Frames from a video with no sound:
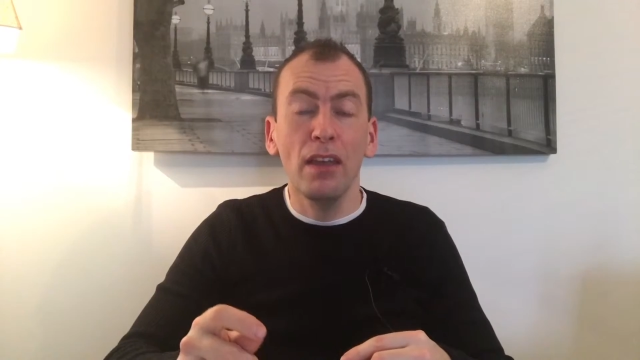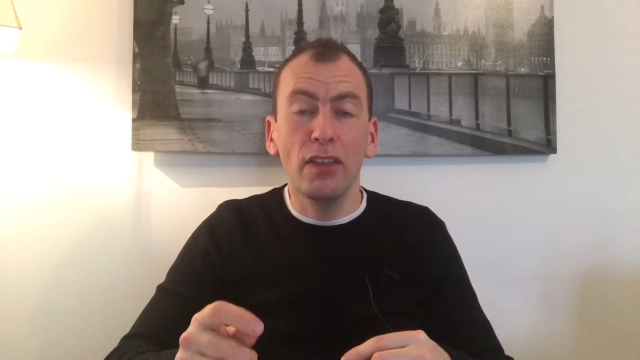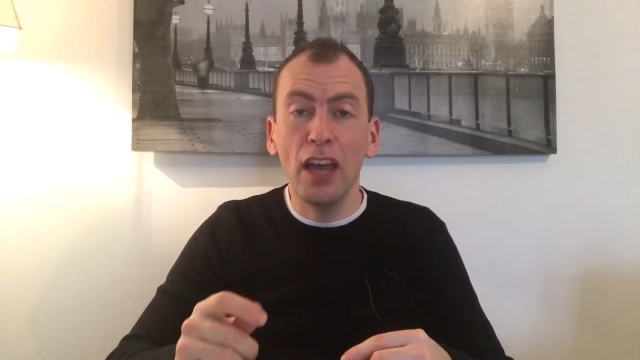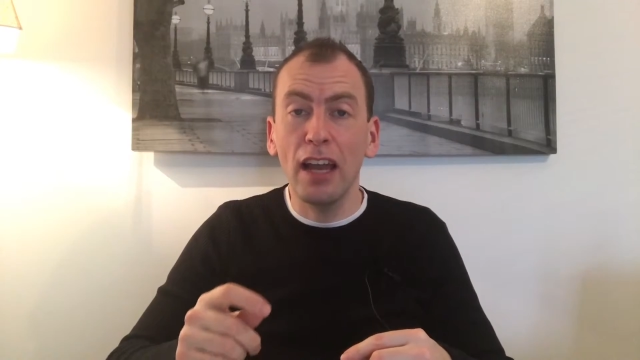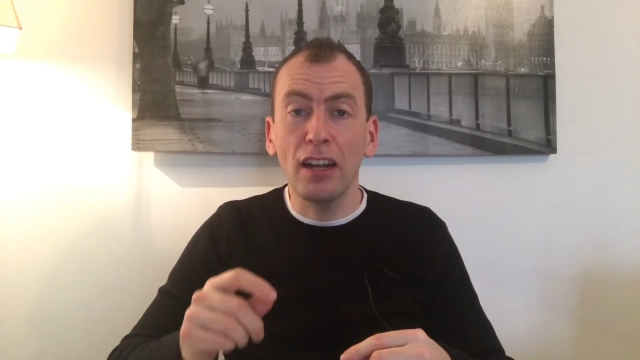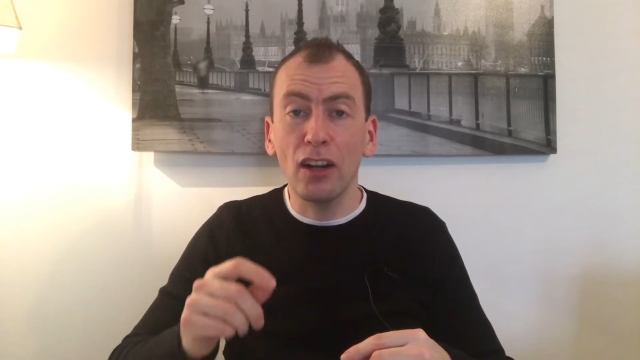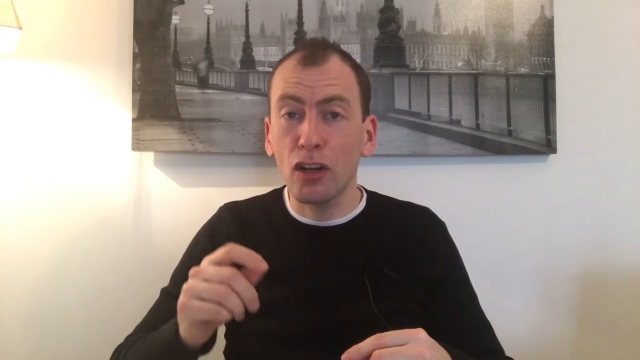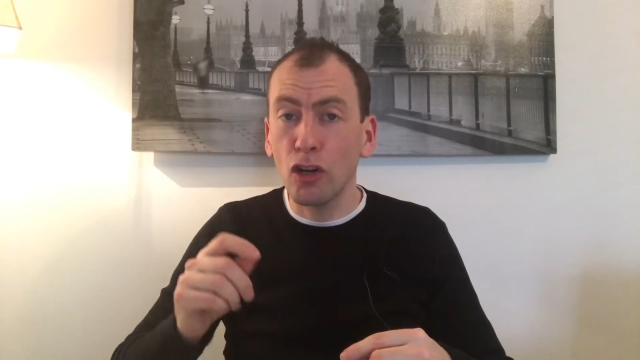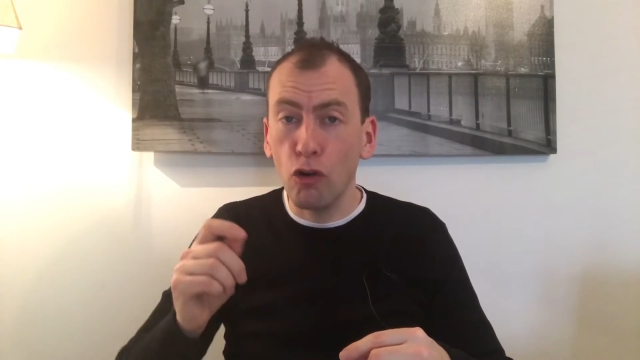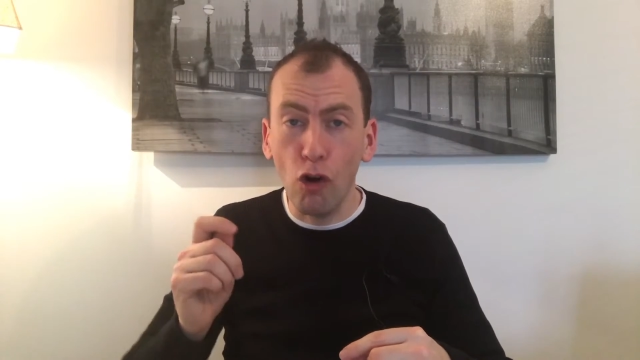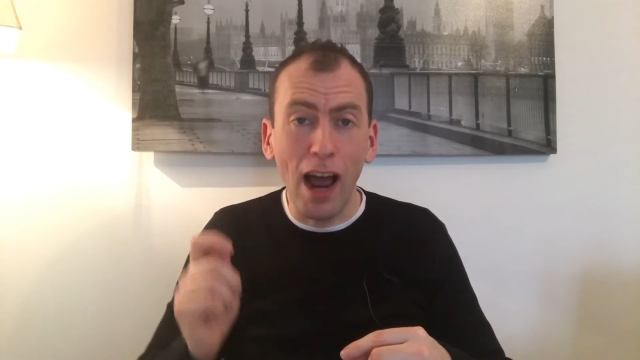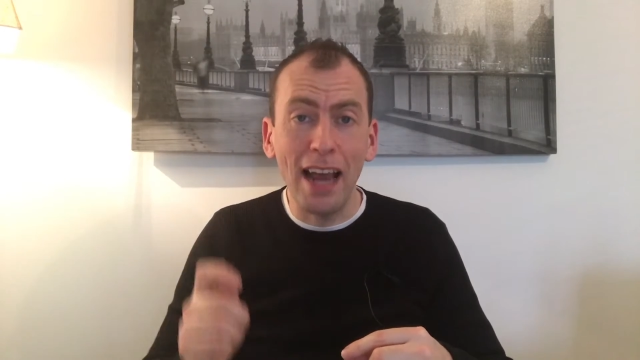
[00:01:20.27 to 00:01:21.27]
that
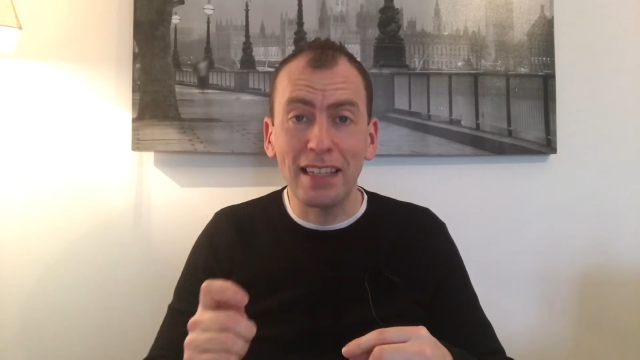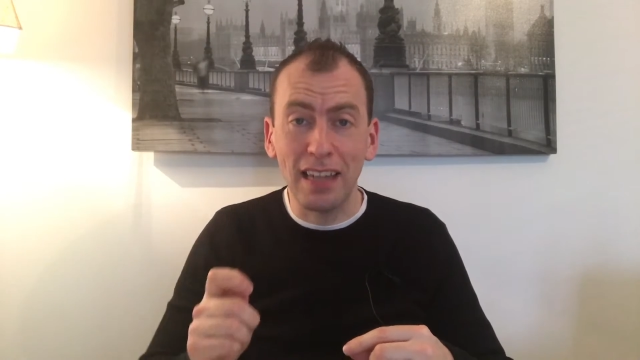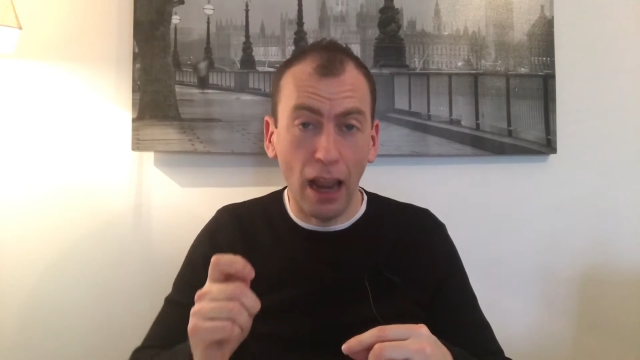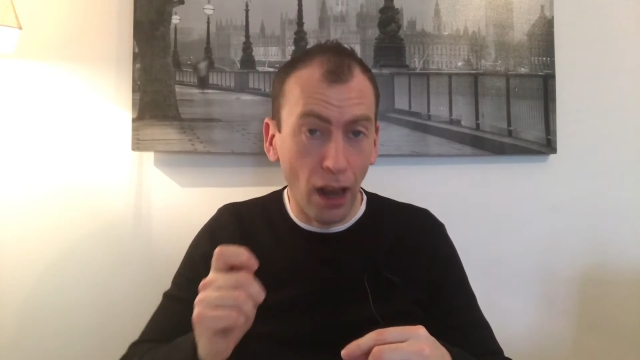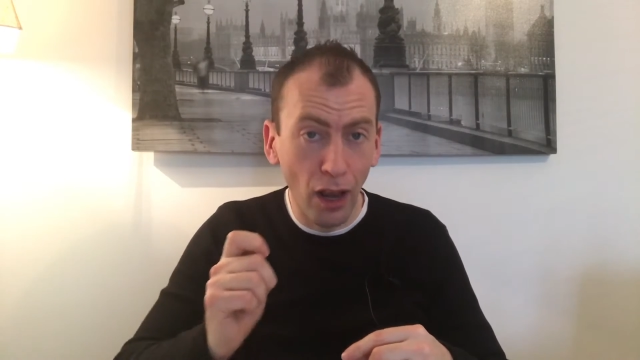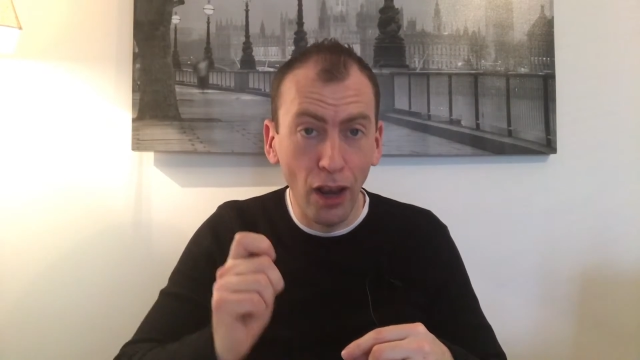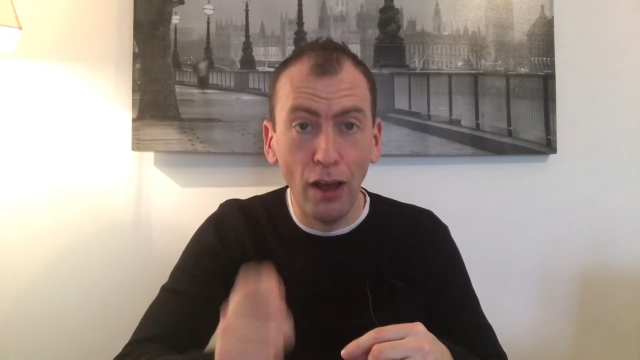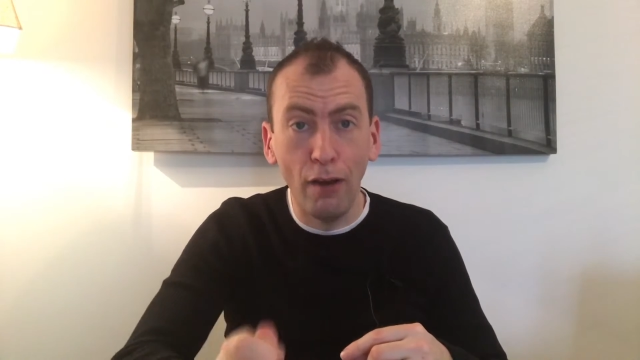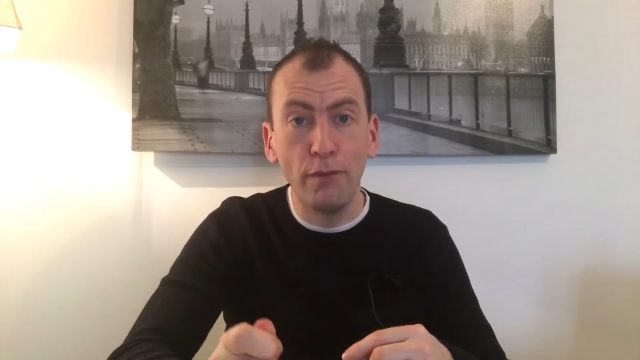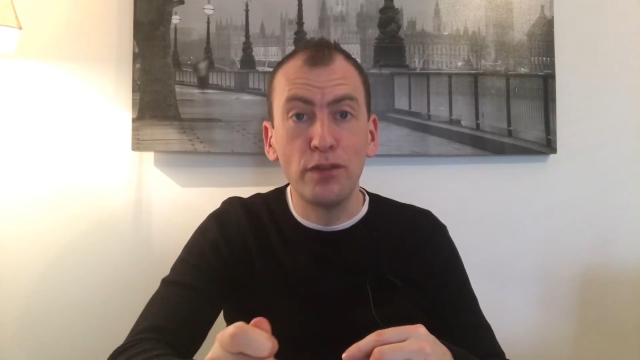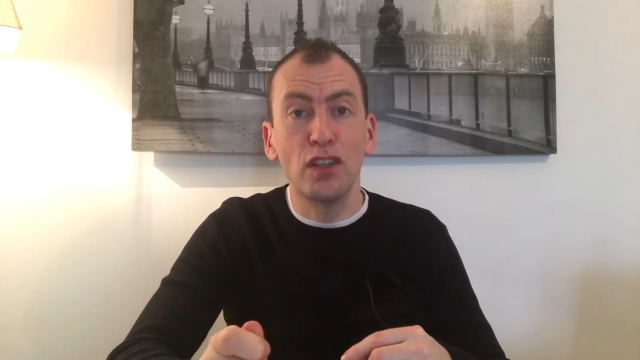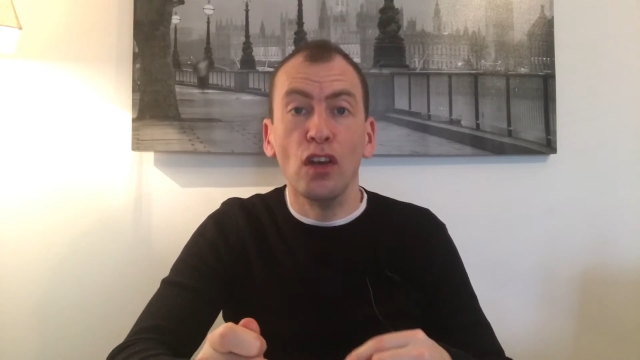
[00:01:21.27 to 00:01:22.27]
Christ
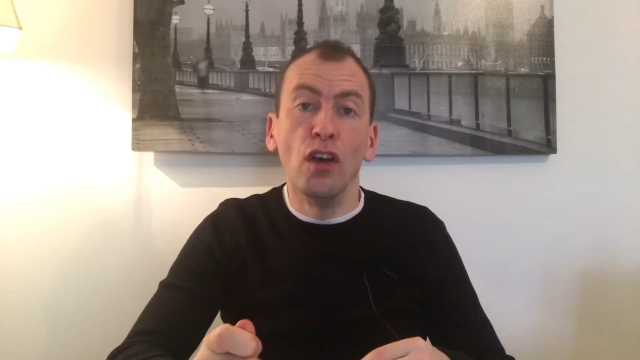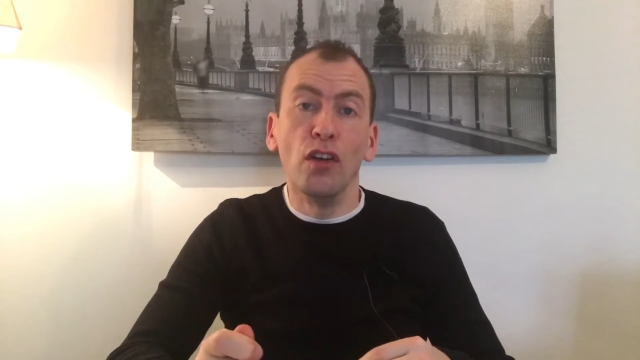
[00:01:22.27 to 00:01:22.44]
loves